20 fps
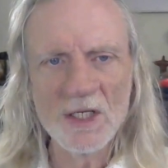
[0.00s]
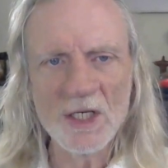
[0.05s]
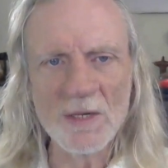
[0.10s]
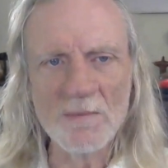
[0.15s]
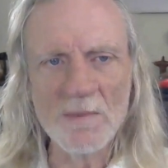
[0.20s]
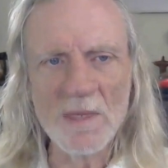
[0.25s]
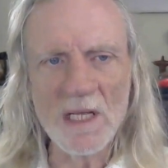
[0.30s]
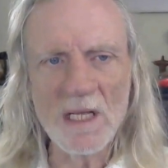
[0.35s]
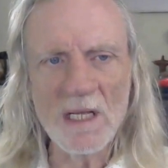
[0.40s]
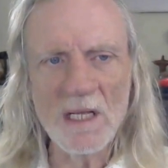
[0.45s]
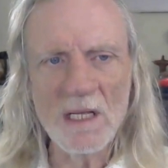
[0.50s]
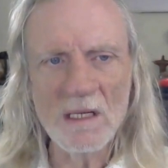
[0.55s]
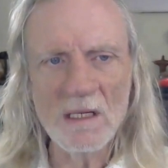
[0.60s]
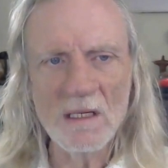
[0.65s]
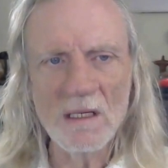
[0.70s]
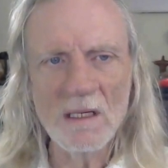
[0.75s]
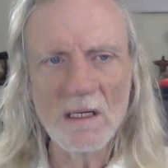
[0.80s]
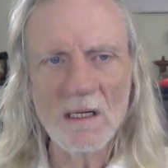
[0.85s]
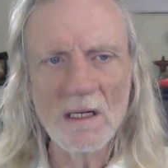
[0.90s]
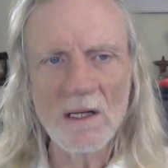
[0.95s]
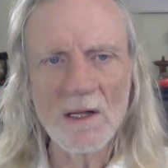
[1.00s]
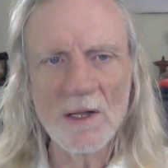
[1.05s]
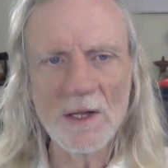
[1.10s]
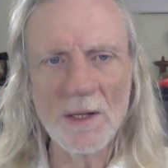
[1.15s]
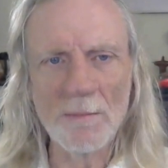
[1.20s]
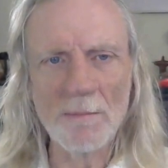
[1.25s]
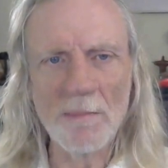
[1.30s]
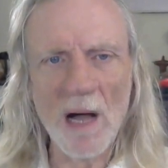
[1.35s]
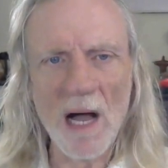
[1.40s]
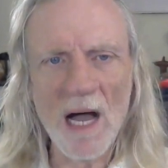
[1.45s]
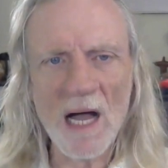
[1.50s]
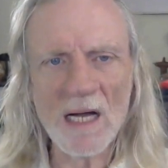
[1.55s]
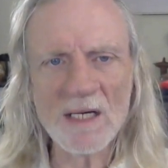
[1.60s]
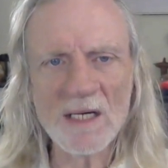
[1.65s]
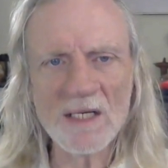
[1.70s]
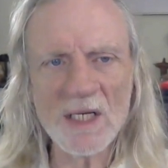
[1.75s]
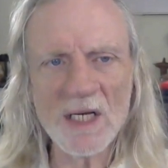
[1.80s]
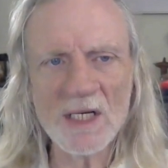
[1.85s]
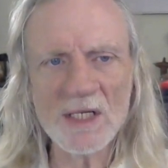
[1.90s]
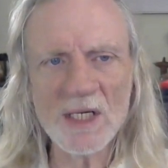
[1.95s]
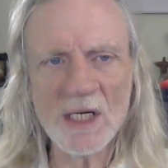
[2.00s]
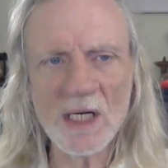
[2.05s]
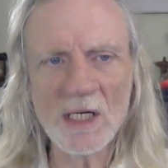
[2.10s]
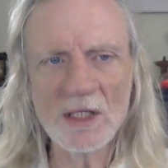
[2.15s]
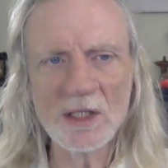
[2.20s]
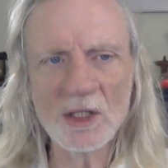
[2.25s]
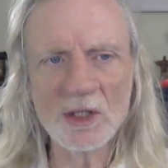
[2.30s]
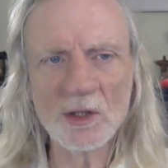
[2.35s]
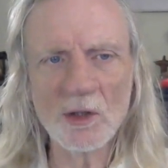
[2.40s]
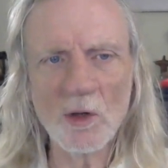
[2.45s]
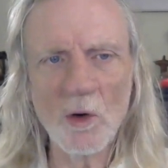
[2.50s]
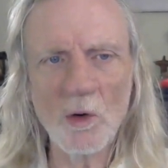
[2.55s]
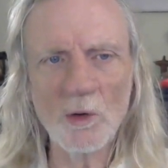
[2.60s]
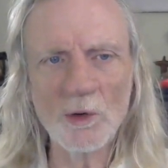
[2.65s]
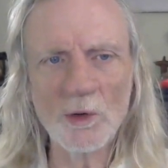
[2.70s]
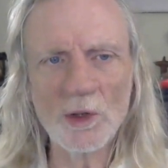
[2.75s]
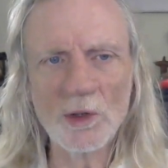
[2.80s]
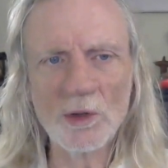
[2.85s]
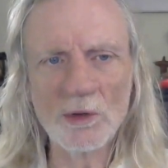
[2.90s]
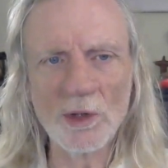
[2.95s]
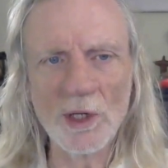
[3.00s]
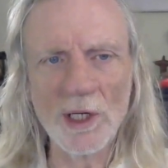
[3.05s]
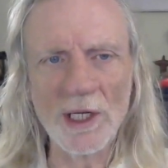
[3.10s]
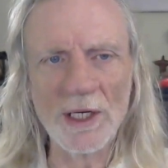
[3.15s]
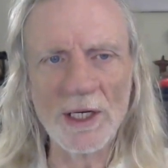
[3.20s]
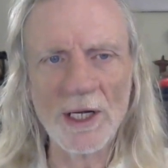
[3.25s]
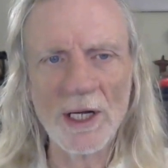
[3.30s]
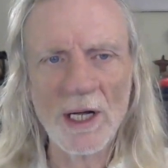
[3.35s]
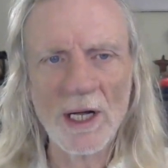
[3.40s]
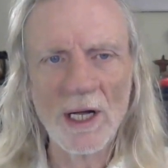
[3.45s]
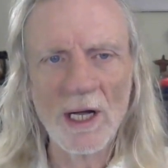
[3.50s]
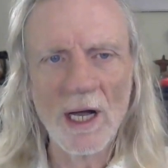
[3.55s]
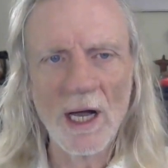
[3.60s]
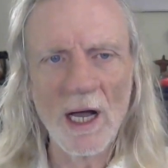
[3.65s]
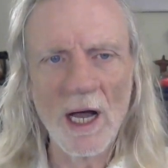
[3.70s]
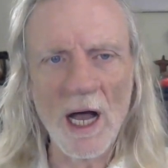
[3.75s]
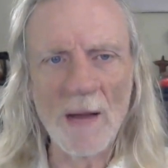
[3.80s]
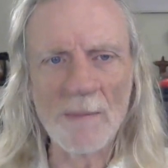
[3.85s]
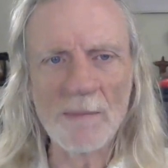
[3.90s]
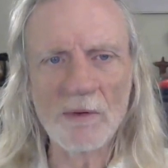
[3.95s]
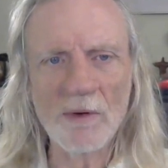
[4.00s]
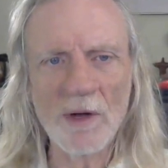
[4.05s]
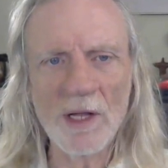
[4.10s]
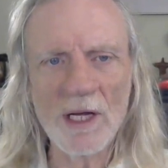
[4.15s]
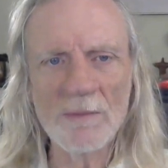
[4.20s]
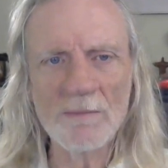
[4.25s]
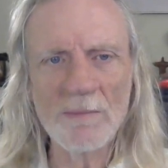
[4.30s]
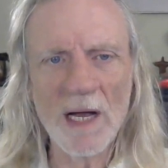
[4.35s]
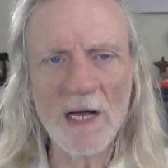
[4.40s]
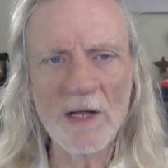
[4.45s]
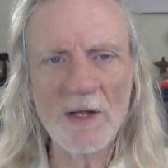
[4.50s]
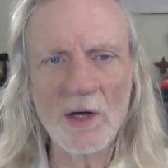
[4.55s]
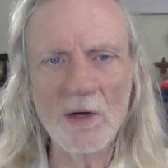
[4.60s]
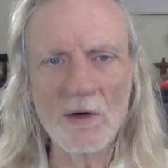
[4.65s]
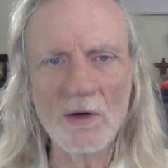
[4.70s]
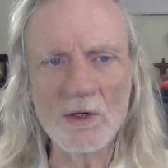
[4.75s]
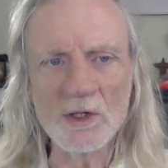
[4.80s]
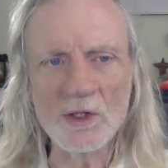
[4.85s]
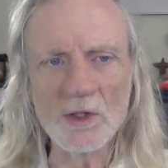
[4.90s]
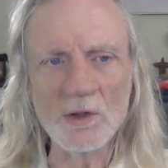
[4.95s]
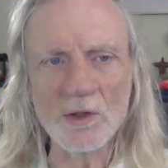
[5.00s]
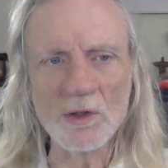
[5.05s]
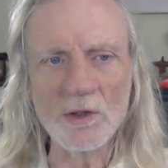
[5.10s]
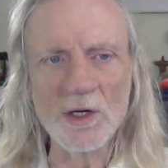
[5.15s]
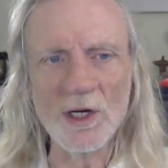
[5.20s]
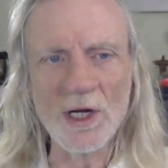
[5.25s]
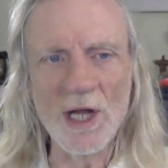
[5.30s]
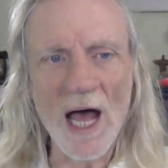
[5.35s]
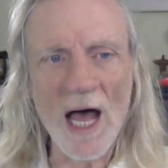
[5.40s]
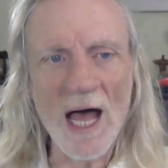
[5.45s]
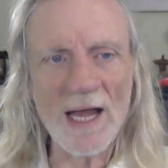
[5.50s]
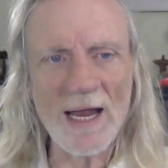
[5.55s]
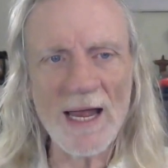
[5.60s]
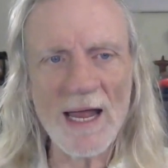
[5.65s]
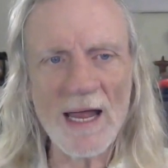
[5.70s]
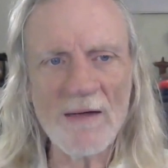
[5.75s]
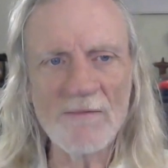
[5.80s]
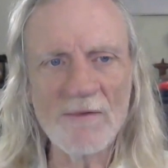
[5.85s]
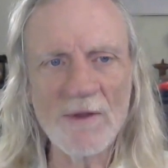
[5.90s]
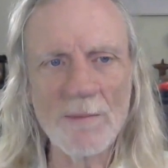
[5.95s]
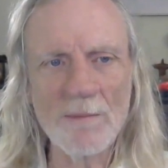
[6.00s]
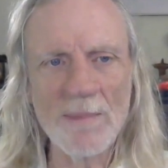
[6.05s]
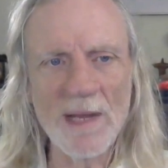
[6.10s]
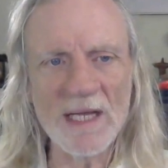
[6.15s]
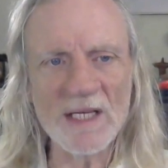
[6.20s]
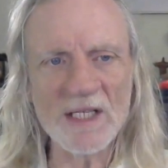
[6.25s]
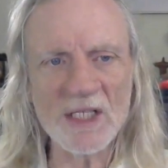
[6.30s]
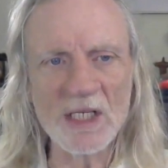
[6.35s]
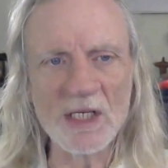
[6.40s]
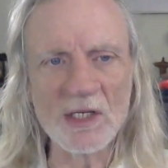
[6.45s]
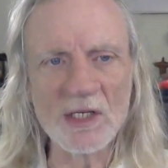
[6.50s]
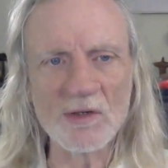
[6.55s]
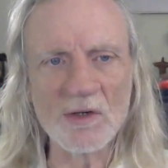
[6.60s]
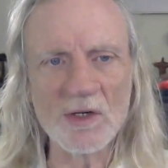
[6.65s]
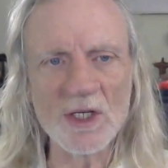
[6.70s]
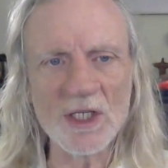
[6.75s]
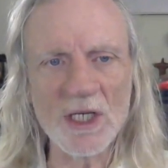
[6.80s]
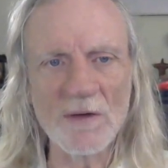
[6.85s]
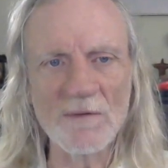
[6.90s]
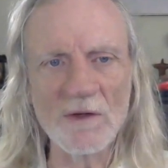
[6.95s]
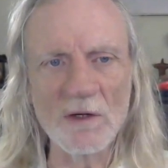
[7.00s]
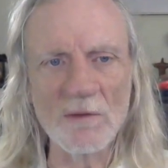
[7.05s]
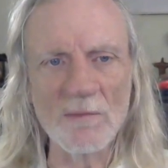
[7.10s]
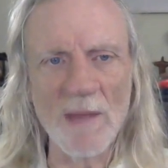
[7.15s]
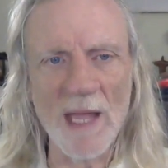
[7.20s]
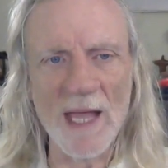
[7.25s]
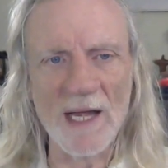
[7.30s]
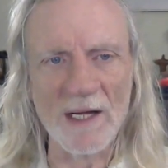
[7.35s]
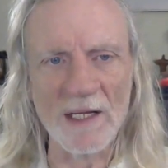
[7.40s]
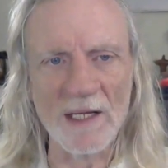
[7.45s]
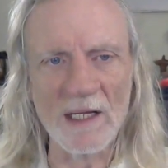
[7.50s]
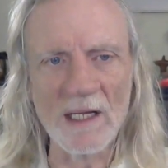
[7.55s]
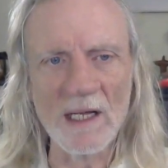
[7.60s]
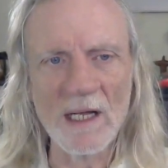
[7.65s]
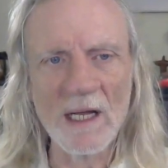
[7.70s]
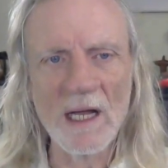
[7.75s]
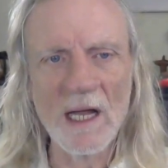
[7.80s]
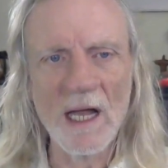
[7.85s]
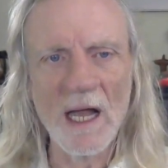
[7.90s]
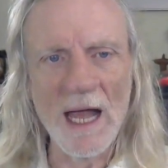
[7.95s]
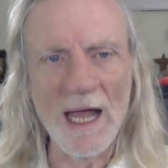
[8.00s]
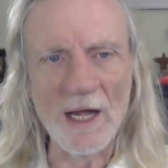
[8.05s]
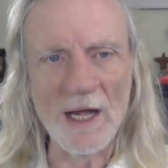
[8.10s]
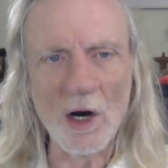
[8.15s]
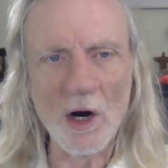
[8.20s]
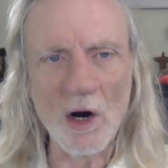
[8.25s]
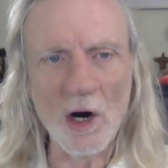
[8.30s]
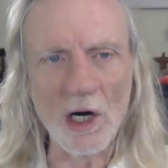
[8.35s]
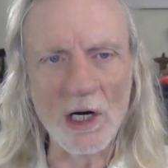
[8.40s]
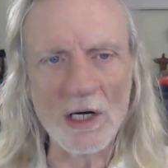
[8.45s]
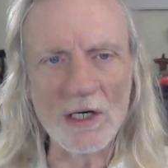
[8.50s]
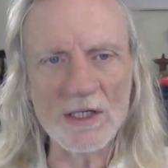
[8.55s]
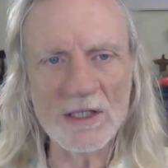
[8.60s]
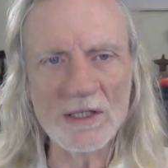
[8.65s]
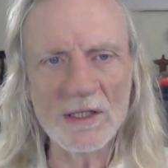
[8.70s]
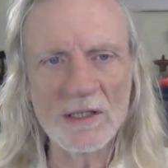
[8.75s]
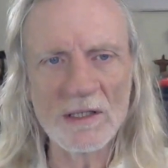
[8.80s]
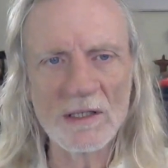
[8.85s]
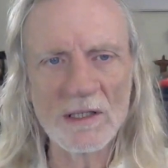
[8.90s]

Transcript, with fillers: To me, the box is a controlled grid operated by those who do not have the best interest of humanity at heart.